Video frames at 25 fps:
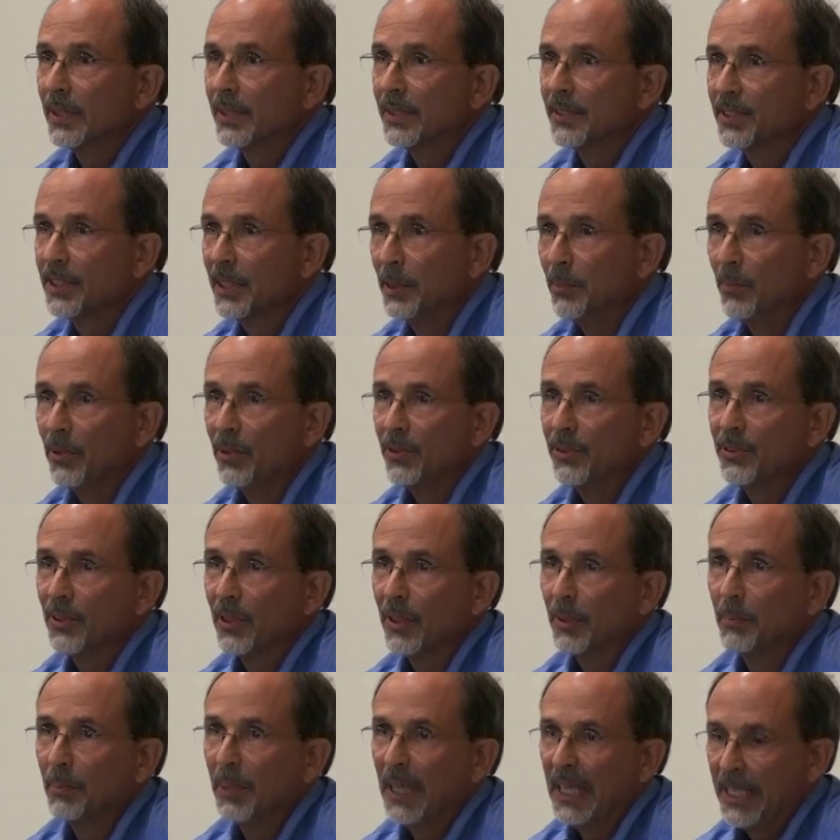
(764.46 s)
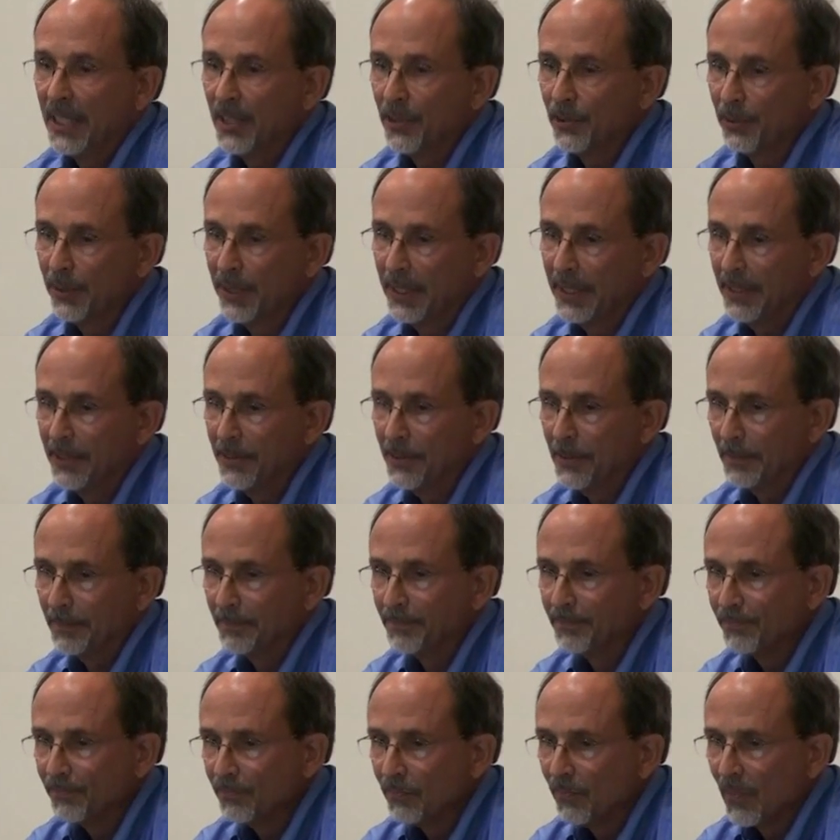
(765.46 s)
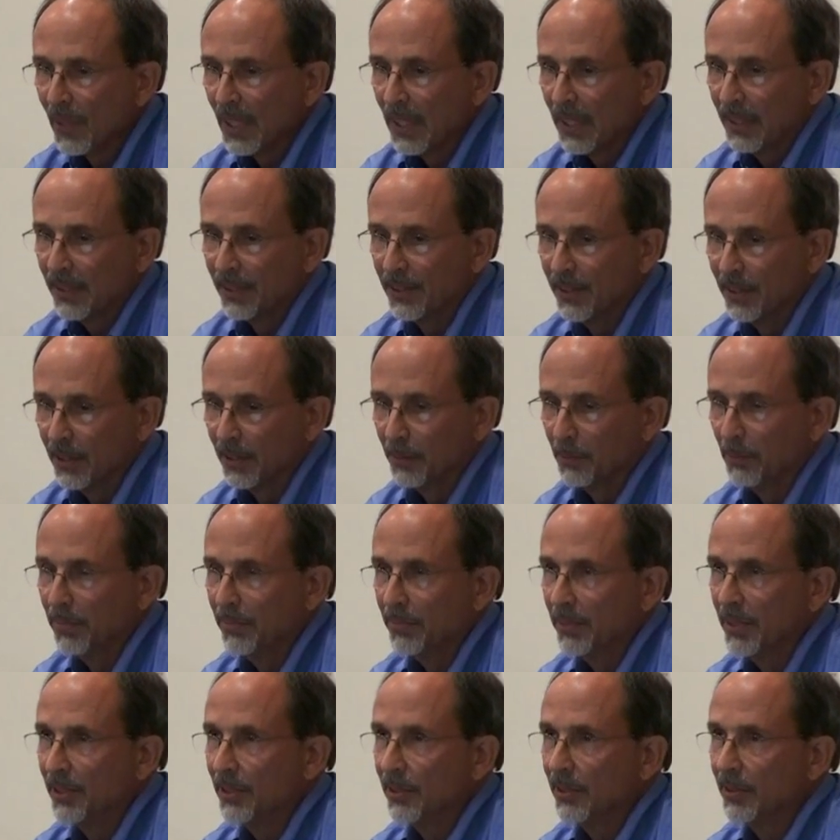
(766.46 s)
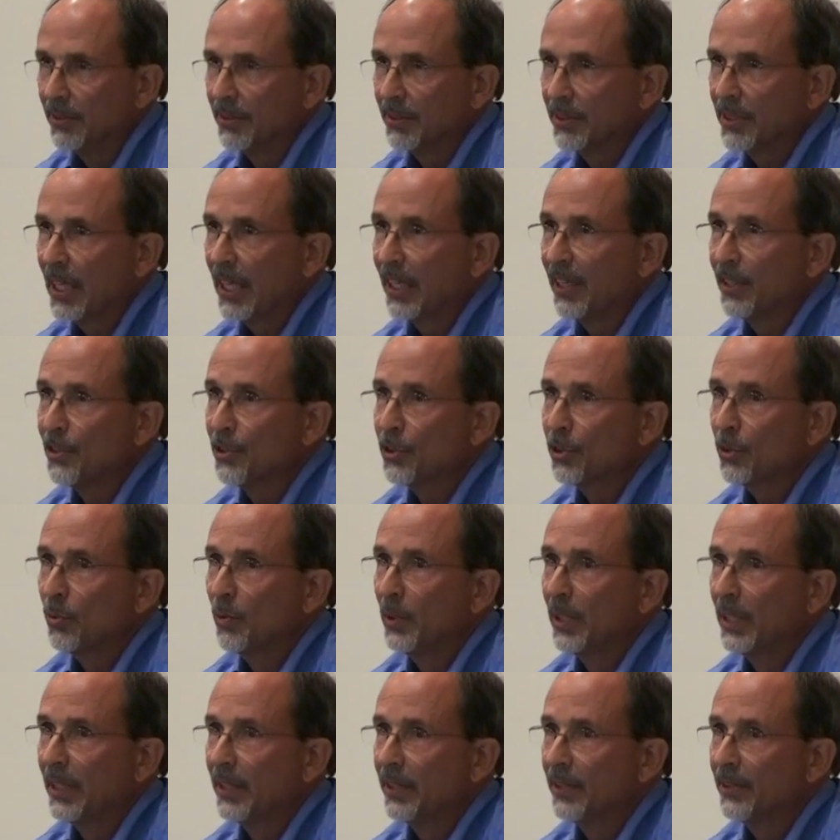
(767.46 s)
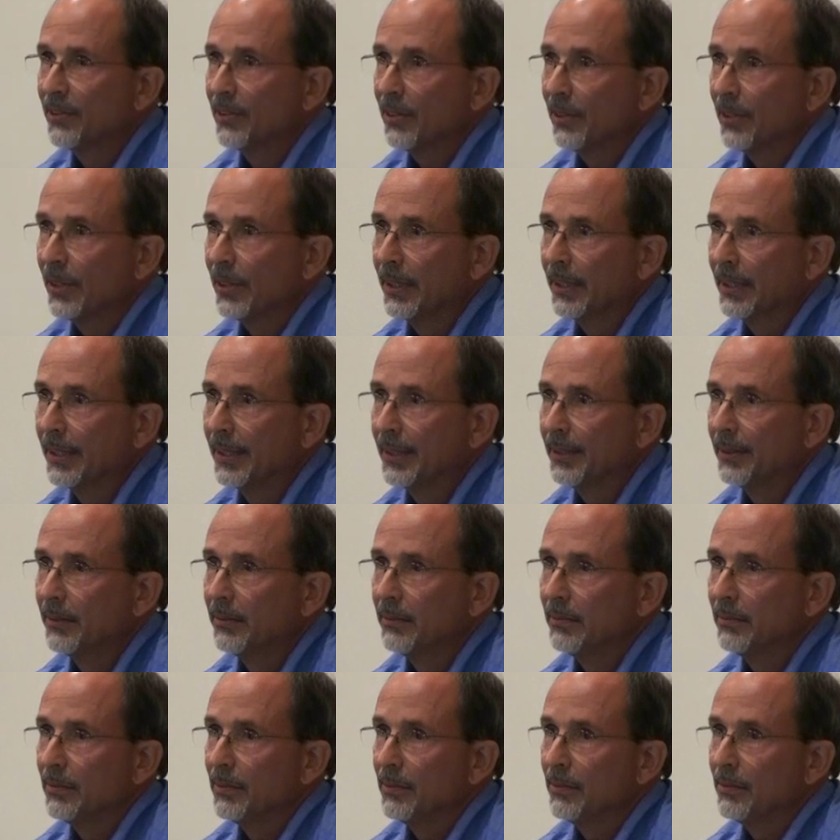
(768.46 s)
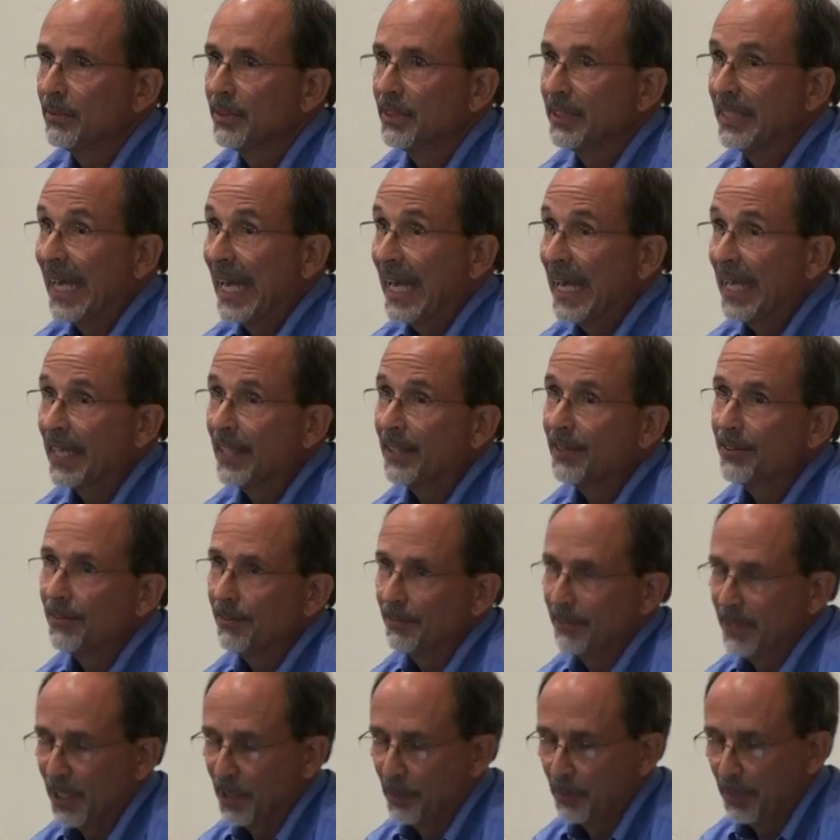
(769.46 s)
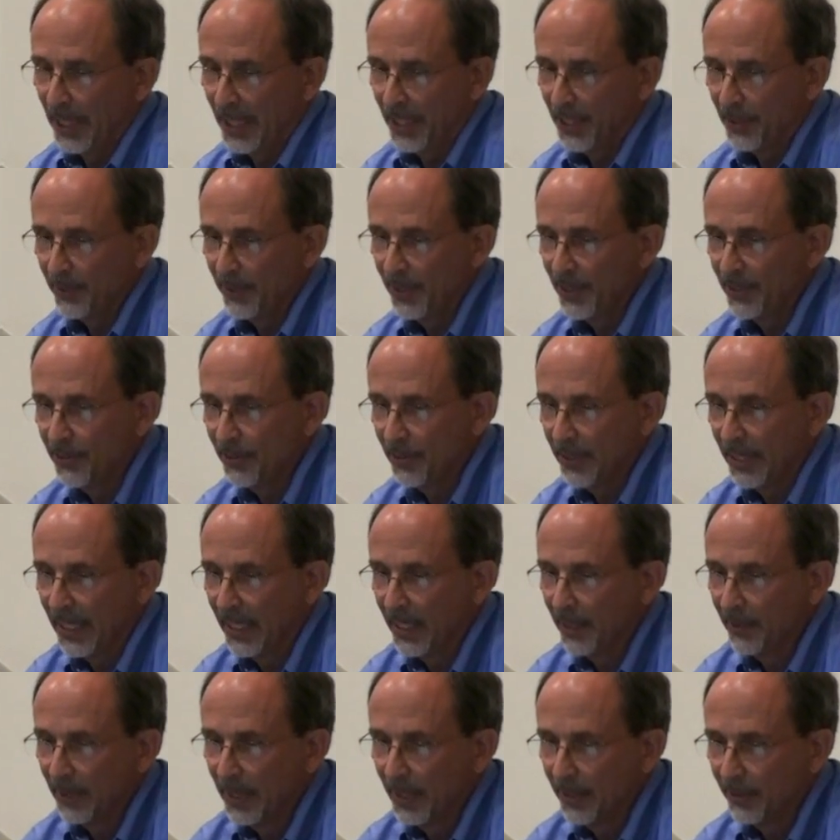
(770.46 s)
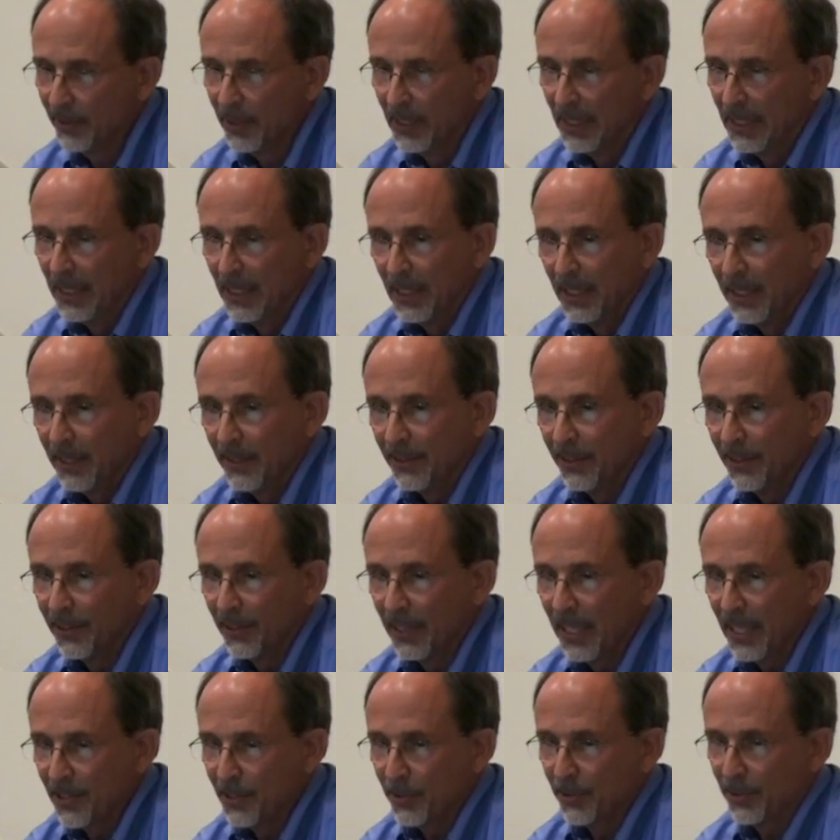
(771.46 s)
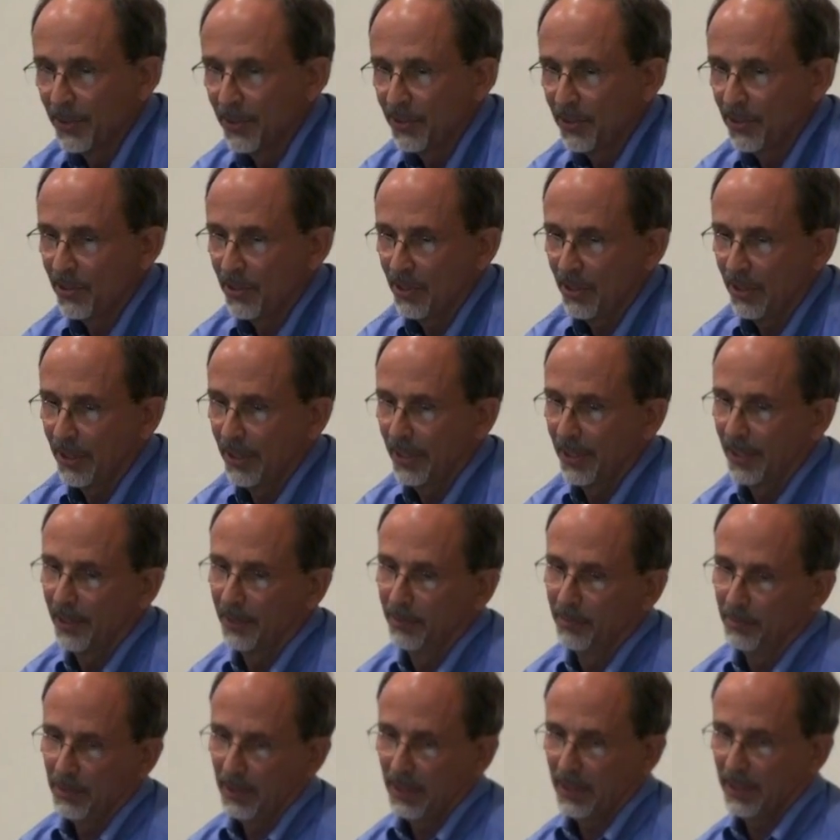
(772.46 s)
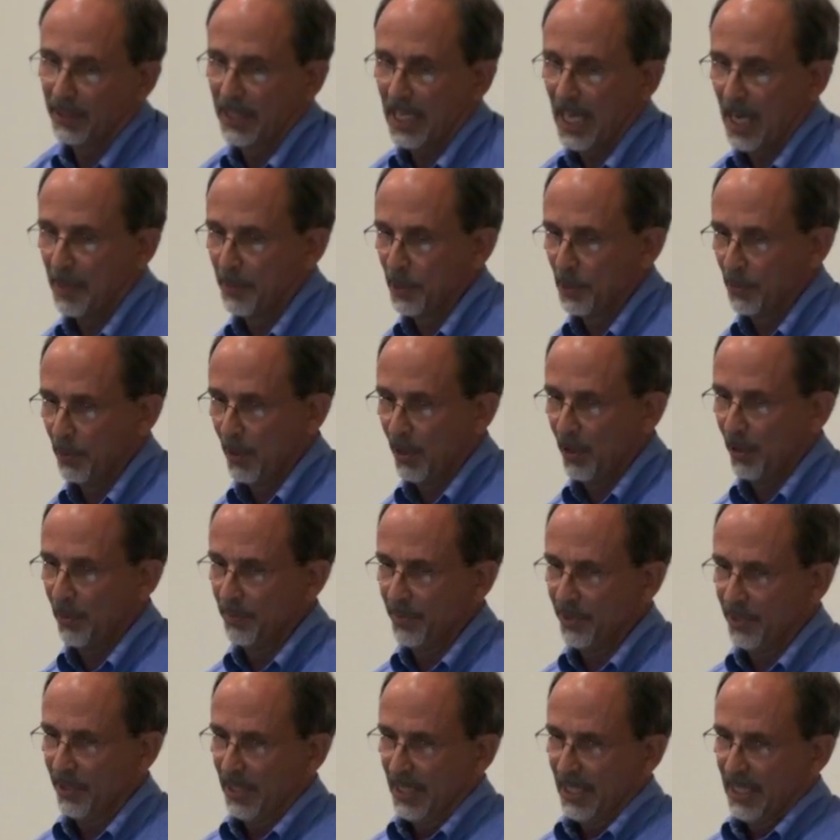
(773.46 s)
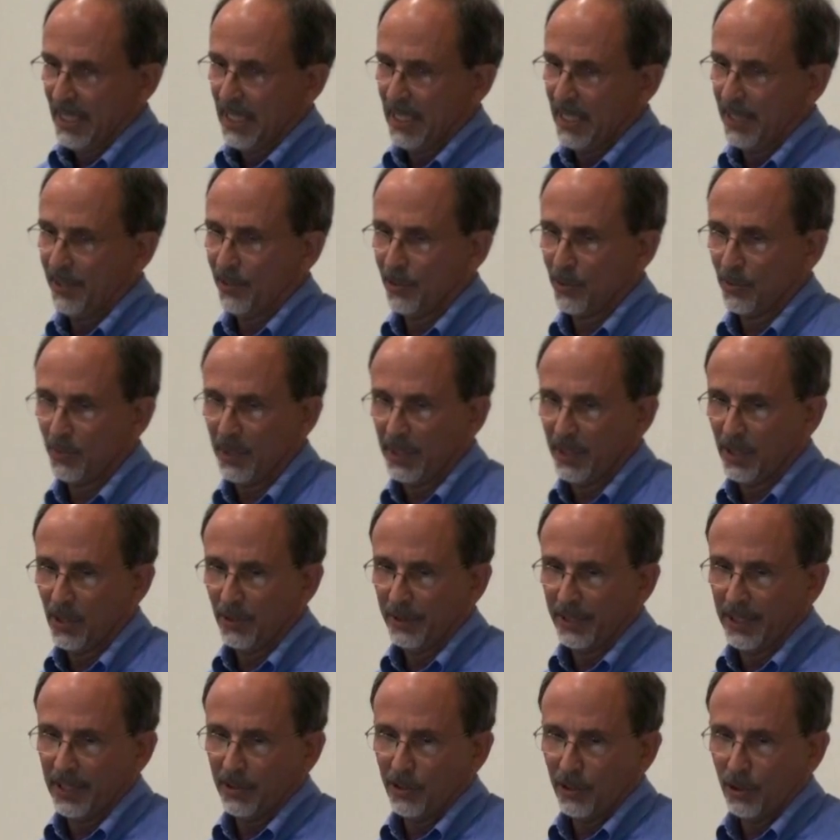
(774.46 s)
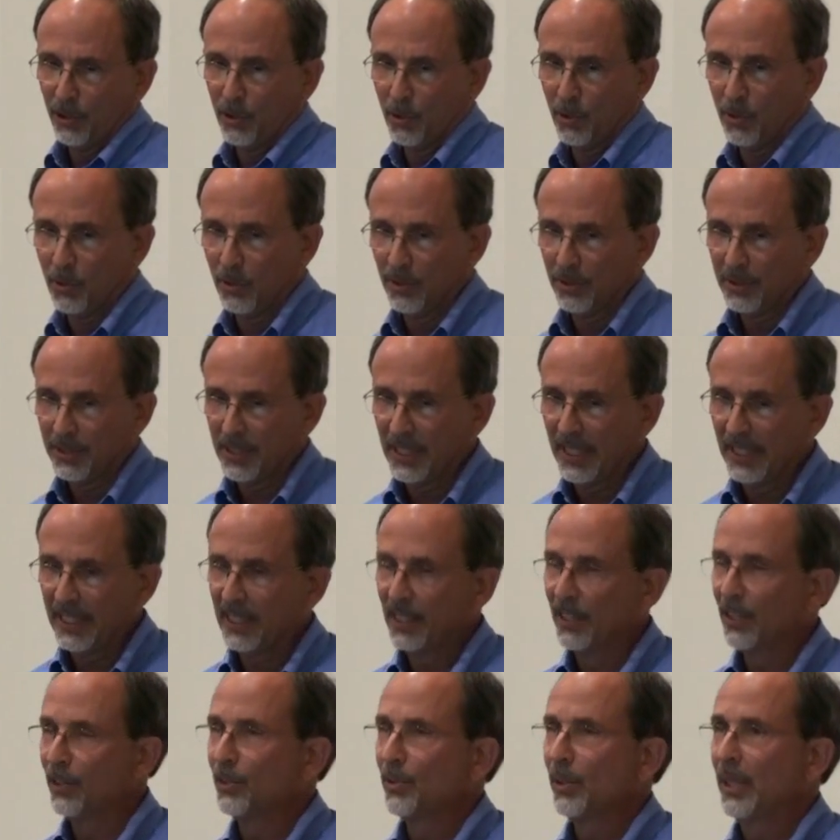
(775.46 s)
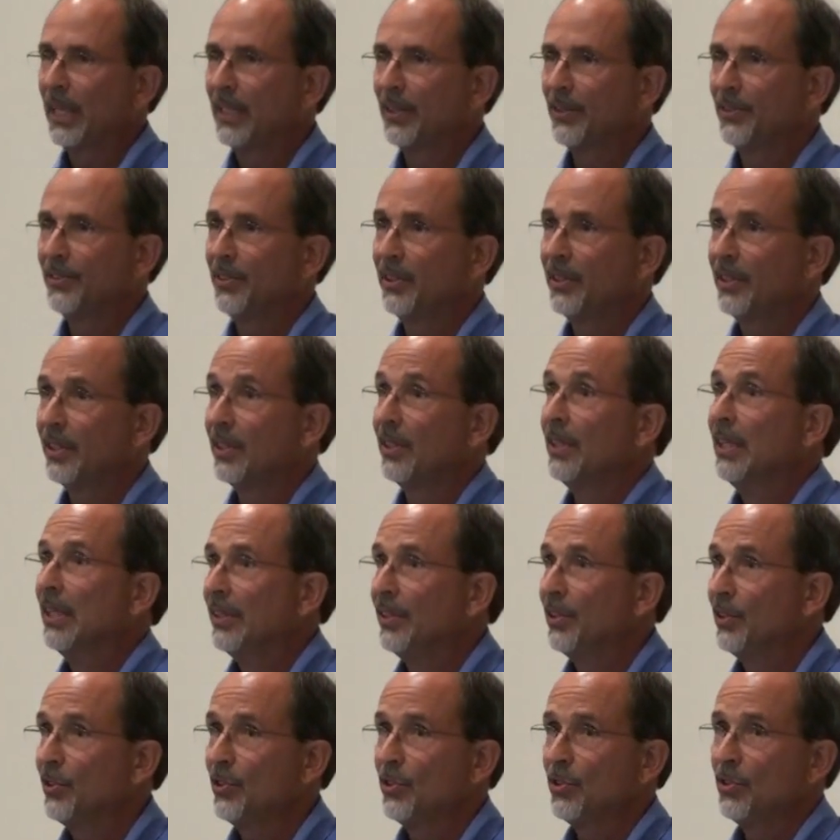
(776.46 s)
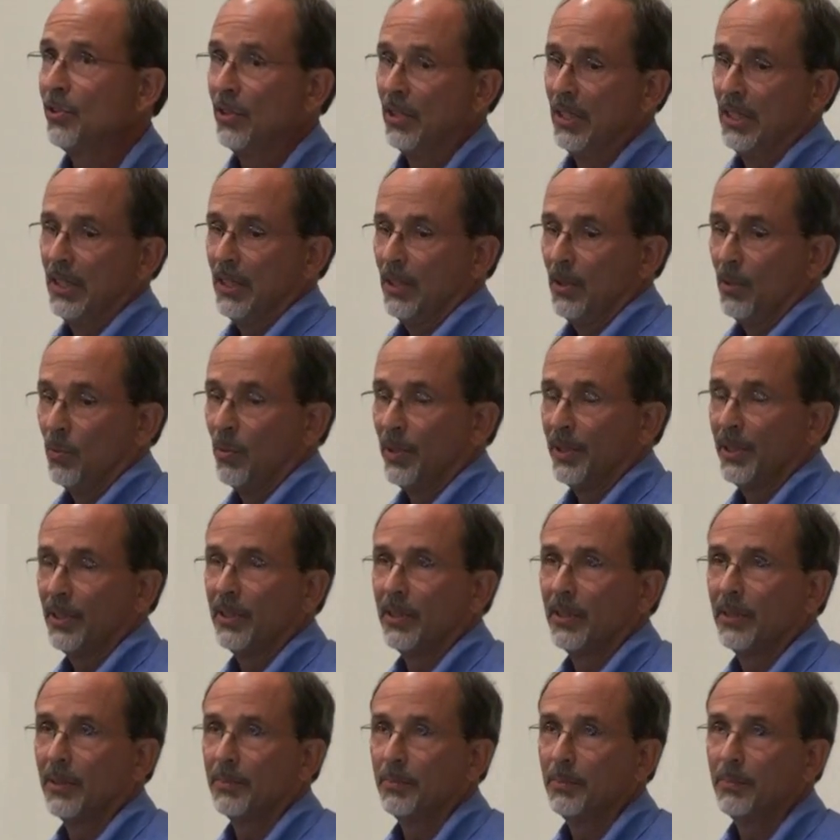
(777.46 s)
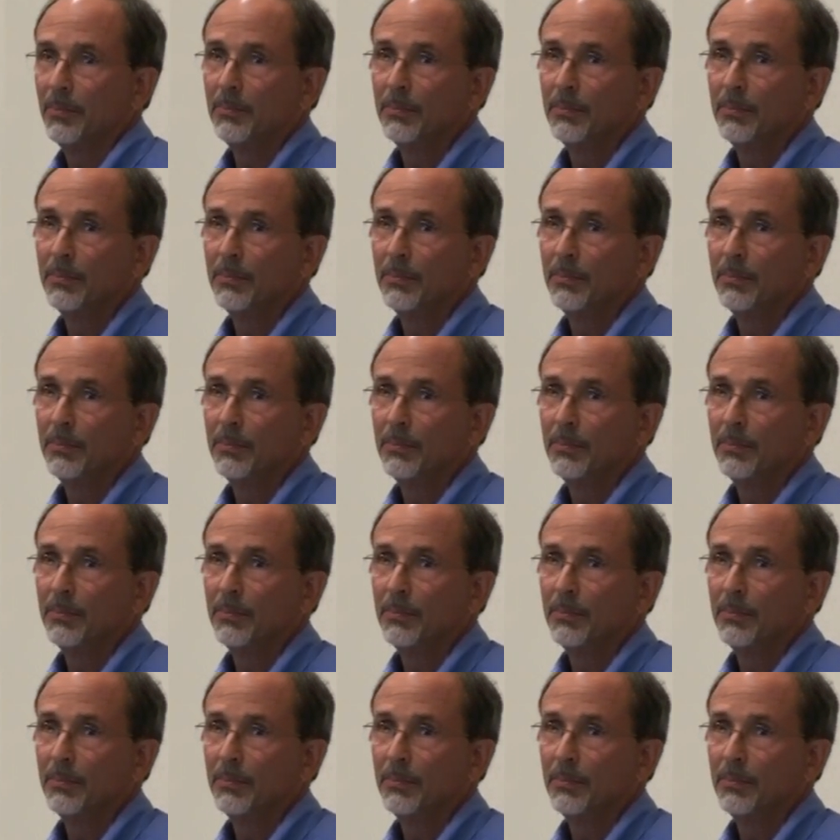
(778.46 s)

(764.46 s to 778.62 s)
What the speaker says: symbols are pine trees. The solid squares are snags, dead pine trees that are hanging around. The asterisks are cabbage palms, and there's really only 2 tiny little triangles in there. This is one of the